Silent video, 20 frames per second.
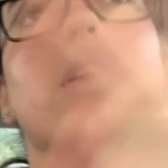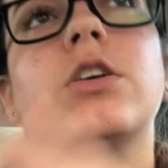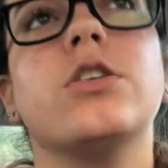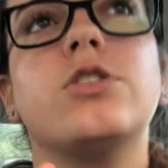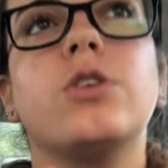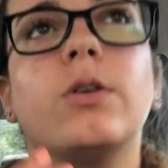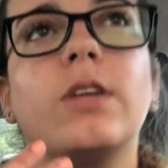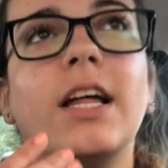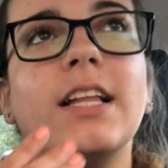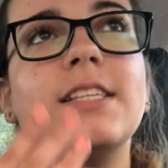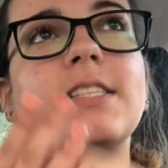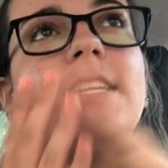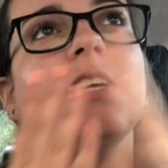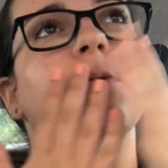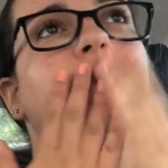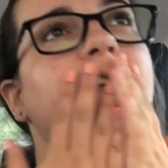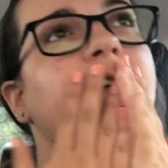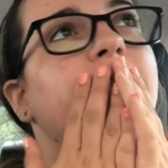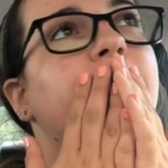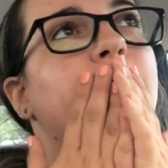So let's see
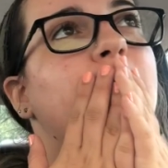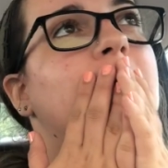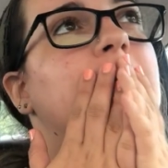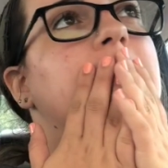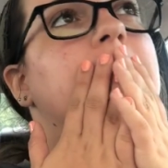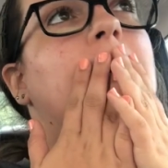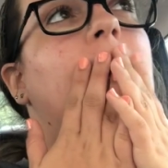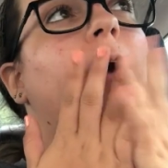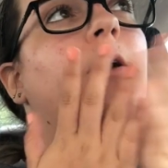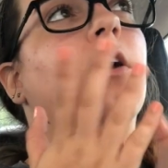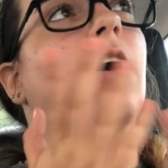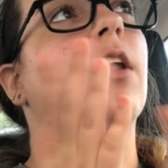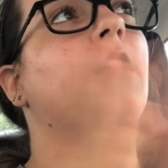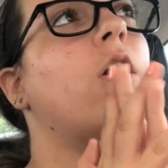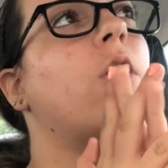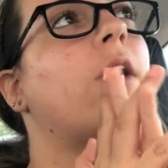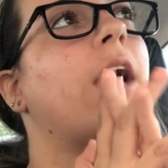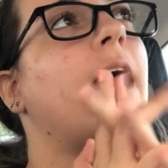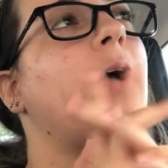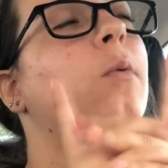what you've missed out on.
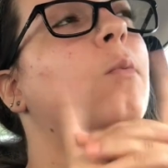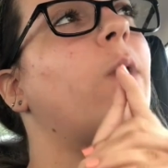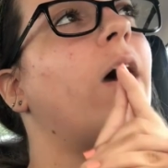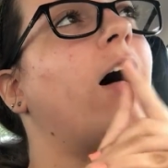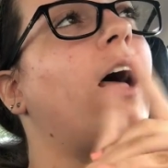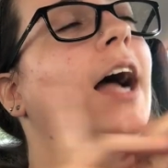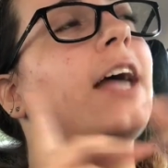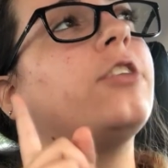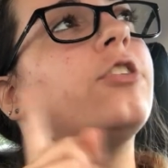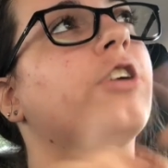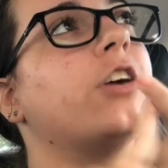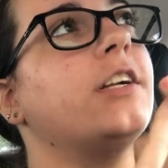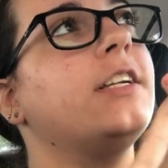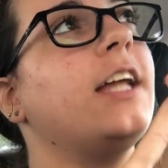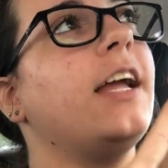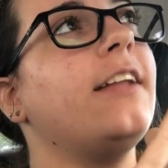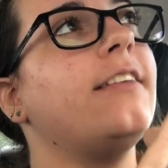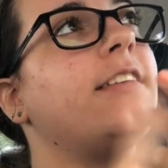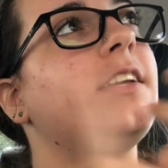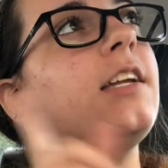Okay, well, I turned
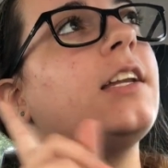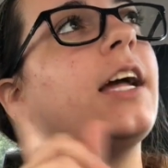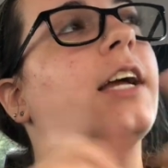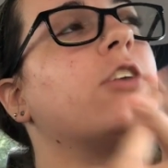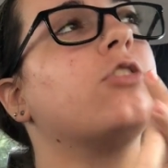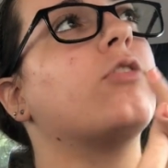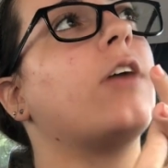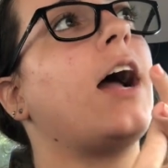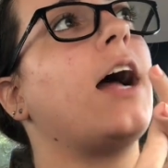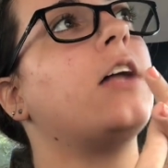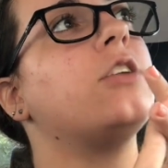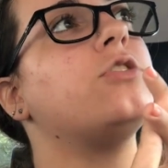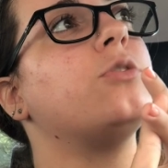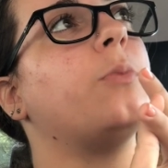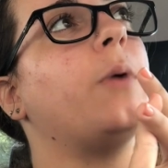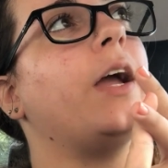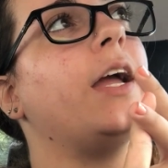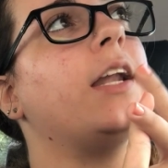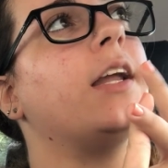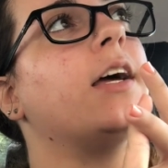18, I
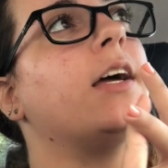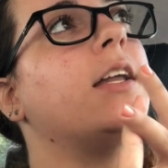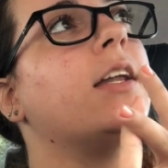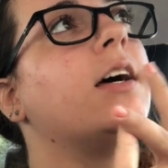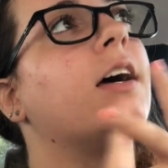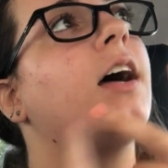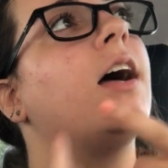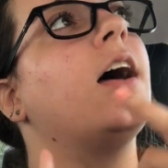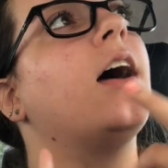graduated.